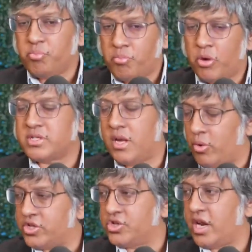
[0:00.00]
mostly at
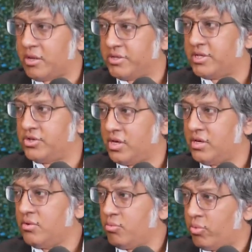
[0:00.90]
one genetic
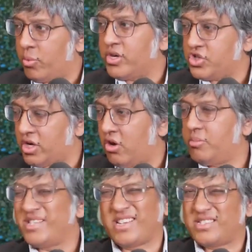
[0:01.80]
position. Yeah. One
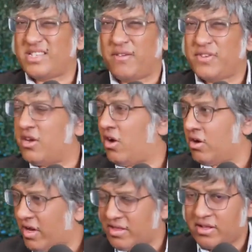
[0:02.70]
genome. It's
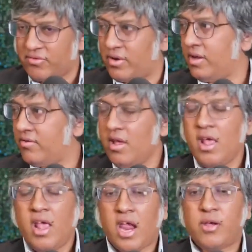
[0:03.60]
CFTR. I think that's what it is.
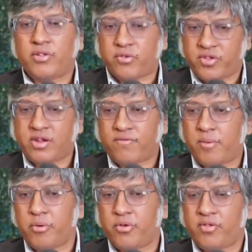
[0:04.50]
Anyway, so cystic
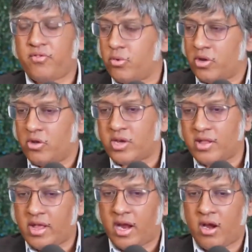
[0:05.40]
fibrosis, you can look
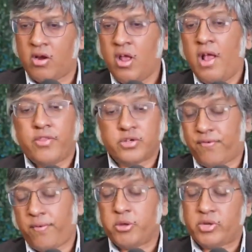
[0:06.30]
in there. There's
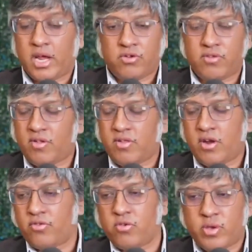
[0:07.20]
different mutations in
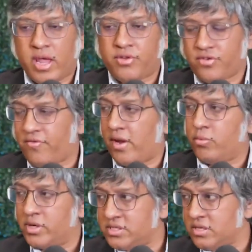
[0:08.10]
there, so you can't just
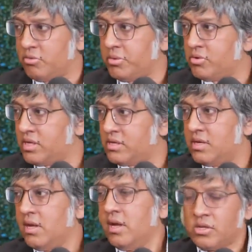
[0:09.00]
find one single mutant.
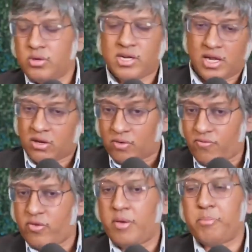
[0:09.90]
You need to look
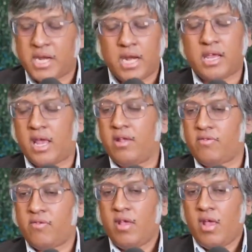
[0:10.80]
for them. But in any
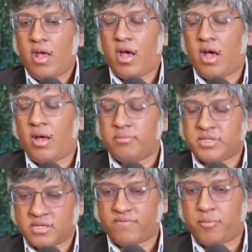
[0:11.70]
case,
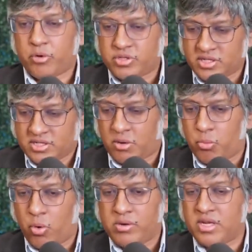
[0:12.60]
cystic fibrosis is
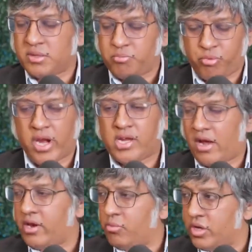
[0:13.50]
it's a
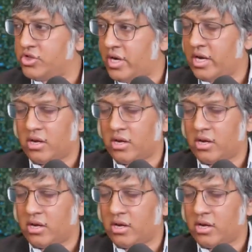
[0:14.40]
breakdown in one genetic